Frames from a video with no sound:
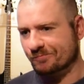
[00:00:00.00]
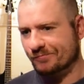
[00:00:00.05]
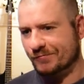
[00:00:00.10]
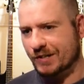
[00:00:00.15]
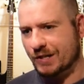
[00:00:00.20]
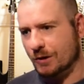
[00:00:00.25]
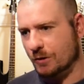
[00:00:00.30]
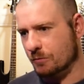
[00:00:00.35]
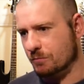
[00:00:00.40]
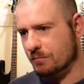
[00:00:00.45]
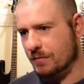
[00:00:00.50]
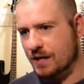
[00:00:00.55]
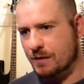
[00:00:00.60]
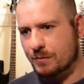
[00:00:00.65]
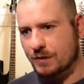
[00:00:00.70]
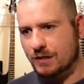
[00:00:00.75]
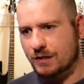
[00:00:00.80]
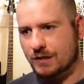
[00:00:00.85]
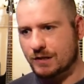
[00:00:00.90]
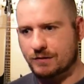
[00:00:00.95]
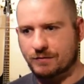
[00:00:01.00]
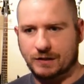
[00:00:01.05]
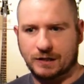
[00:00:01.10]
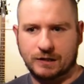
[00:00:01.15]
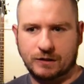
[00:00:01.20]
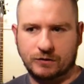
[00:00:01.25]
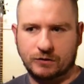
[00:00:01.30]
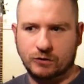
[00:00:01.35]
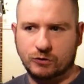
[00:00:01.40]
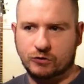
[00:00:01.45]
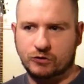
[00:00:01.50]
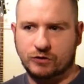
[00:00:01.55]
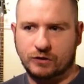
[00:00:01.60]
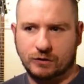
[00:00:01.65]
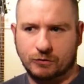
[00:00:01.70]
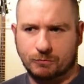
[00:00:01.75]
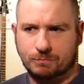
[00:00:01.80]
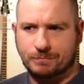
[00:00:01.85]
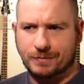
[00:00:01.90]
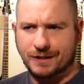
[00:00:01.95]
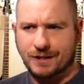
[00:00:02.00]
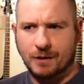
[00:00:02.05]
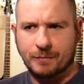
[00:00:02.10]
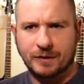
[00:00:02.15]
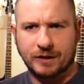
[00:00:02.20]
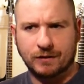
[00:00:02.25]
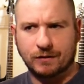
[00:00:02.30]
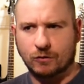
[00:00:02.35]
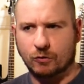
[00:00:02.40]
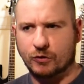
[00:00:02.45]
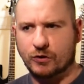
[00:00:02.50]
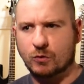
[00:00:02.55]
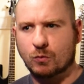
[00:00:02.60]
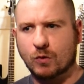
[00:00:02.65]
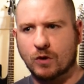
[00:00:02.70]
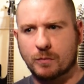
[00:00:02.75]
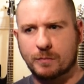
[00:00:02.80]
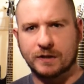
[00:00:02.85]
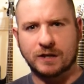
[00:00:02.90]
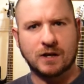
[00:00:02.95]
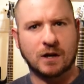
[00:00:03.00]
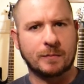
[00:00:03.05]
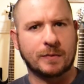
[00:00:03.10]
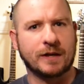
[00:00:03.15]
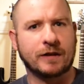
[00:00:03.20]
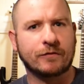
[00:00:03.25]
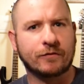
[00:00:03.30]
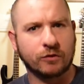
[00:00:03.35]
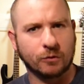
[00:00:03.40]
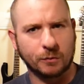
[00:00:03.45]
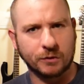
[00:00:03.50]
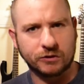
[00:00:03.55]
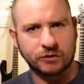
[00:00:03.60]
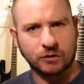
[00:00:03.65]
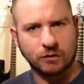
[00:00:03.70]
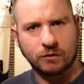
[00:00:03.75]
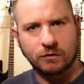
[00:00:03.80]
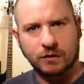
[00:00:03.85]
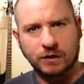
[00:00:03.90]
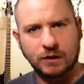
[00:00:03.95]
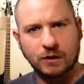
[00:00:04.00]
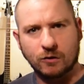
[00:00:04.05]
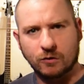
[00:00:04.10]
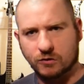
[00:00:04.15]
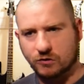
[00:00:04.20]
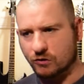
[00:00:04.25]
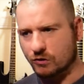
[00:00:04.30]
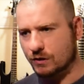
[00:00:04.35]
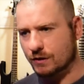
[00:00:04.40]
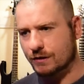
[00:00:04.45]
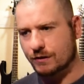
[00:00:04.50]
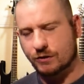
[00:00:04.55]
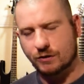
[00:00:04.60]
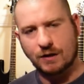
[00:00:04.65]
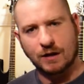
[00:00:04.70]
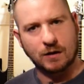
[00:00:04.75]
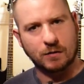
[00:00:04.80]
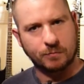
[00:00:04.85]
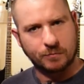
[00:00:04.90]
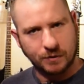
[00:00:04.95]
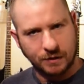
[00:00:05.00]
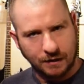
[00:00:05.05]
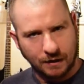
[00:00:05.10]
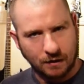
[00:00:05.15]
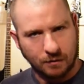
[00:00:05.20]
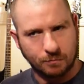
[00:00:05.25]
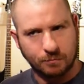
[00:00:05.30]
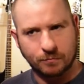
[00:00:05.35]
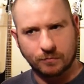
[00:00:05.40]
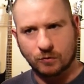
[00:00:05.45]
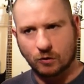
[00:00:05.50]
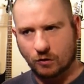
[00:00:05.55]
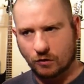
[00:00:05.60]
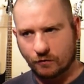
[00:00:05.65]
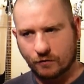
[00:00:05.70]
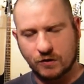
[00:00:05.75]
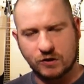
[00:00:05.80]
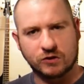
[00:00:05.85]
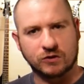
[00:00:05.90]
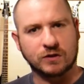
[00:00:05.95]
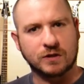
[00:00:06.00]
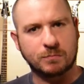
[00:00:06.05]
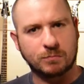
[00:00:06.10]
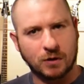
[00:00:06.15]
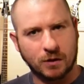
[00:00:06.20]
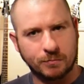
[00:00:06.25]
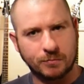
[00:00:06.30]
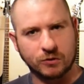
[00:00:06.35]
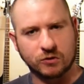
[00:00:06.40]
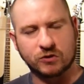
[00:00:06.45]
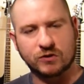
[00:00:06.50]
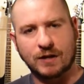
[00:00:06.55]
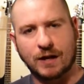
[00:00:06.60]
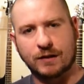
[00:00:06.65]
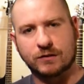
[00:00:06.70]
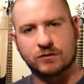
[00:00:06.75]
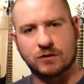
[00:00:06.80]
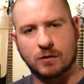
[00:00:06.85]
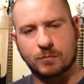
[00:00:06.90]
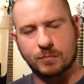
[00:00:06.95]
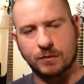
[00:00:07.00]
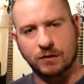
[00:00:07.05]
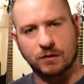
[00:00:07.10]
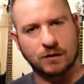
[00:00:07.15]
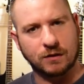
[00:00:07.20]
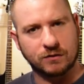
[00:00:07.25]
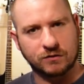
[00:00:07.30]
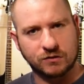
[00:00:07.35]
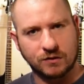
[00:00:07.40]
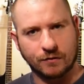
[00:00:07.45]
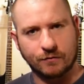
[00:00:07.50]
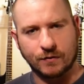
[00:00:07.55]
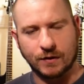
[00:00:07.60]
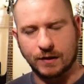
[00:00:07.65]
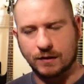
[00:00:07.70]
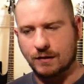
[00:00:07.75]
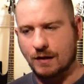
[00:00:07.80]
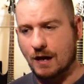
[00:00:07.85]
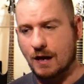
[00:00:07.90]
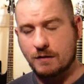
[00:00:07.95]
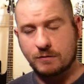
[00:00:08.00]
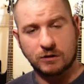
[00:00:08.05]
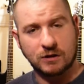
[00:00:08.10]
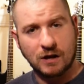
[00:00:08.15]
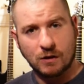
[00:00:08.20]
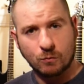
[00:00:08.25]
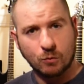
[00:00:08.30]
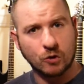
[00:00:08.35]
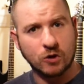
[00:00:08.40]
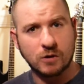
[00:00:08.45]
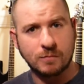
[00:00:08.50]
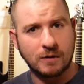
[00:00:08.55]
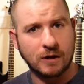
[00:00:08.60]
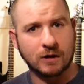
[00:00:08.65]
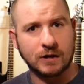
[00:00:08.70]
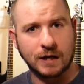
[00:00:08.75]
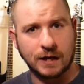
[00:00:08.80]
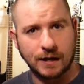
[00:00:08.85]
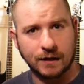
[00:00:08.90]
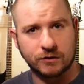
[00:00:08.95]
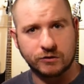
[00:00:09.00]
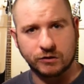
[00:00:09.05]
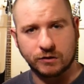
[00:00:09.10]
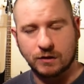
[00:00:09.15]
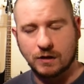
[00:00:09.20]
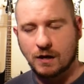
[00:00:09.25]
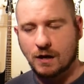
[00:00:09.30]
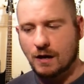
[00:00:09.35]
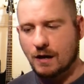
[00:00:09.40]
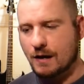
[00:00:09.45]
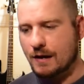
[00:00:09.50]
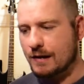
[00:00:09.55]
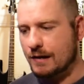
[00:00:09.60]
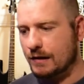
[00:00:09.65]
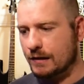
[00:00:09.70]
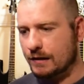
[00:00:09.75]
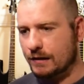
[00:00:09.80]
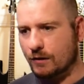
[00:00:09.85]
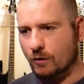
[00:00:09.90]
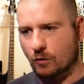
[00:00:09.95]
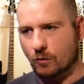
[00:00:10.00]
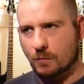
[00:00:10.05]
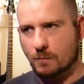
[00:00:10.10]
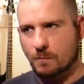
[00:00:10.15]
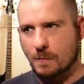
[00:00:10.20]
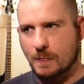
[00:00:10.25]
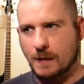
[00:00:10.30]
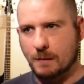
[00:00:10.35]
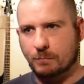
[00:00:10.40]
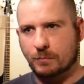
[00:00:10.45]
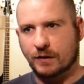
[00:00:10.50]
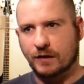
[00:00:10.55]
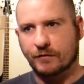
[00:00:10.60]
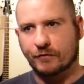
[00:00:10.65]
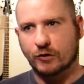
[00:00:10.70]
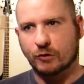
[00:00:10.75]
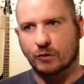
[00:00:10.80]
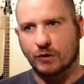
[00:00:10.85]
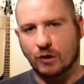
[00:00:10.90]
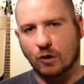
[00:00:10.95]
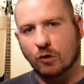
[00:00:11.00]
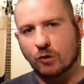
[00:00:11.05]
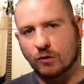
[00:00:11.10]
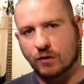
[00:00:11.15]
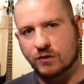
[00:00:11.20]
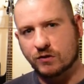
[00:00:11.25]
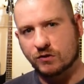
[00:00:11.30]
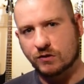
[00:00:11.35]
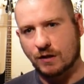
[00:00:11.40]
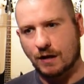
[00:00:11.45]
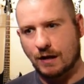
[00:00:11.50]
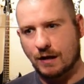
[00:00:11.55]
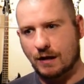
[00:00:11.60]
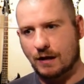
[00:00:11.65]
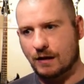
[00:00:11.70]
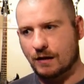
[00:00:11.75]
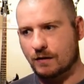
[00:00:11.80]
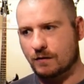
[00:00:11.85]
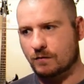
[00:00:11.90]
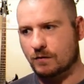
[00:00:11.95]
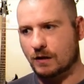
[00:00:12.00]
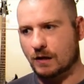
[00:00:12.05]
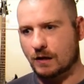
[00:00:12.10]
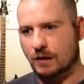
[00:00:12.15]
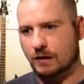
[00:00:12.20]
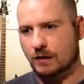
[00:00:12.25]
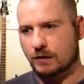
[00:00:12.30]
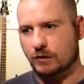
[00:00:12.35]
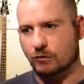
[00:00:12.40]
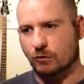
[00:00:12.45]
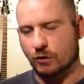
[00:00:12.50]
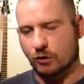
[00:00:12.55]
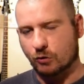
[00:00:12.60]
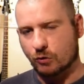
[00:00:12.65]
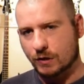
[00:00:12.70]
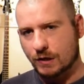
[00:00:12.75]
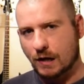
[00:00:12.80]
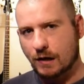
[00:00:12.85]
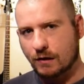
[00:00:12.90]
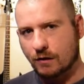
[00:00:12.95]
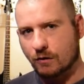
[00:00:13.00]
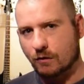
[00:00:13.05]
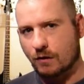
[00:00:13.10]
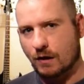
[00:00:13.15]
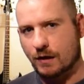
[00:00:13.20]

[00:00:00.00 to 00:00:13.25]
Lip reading: know, maybe you're becoming or you want to become an influencer. You know, so you gotta artificially pump your stats up and stuff like that. You're not worried about connection. You know. But if you're an artist and you're a creator